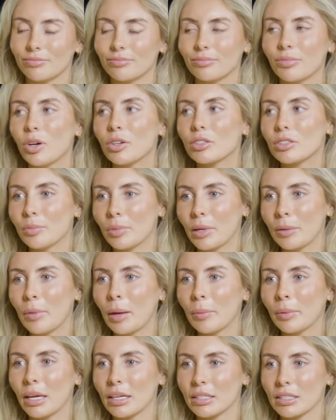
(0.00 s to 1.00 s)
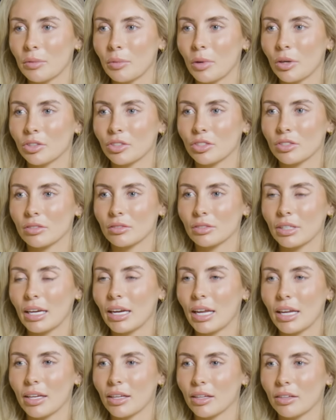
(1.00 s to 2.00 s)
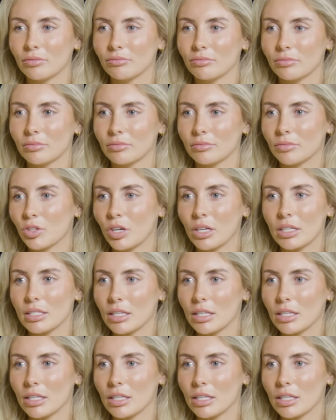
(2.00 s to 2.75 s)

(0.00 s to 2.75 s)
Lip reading: Possibly. Maybe next time I'll just get naked and try and